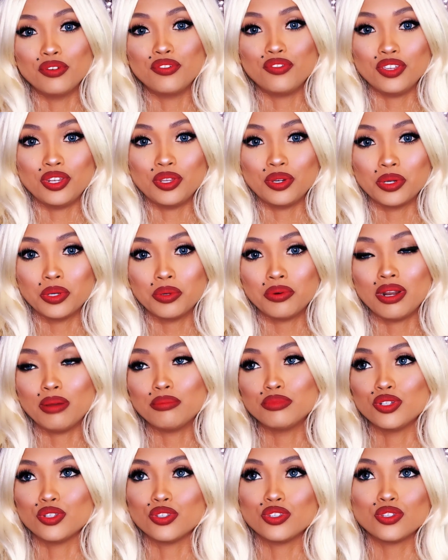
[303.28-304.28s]
a video or
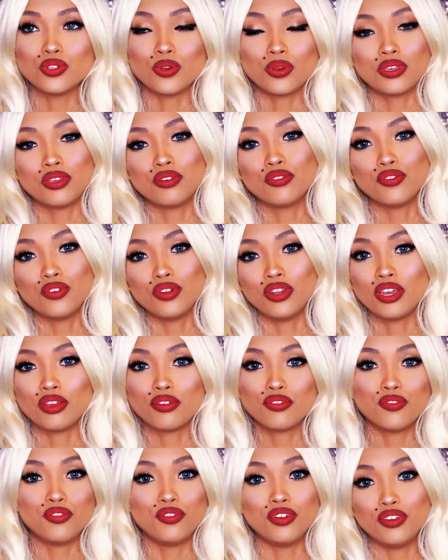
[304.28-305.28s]
I'm just talking for
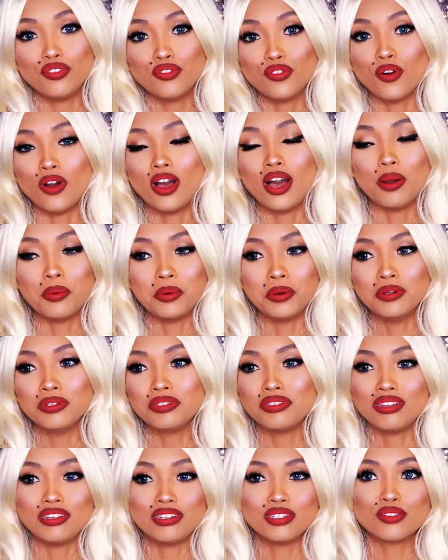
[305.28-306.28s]
like 3-4
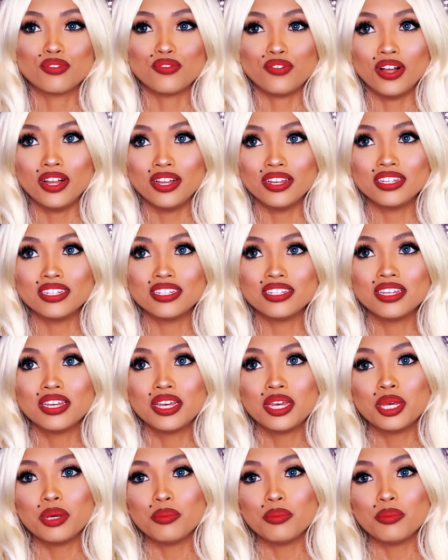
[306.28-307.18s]
hours, then it's fine.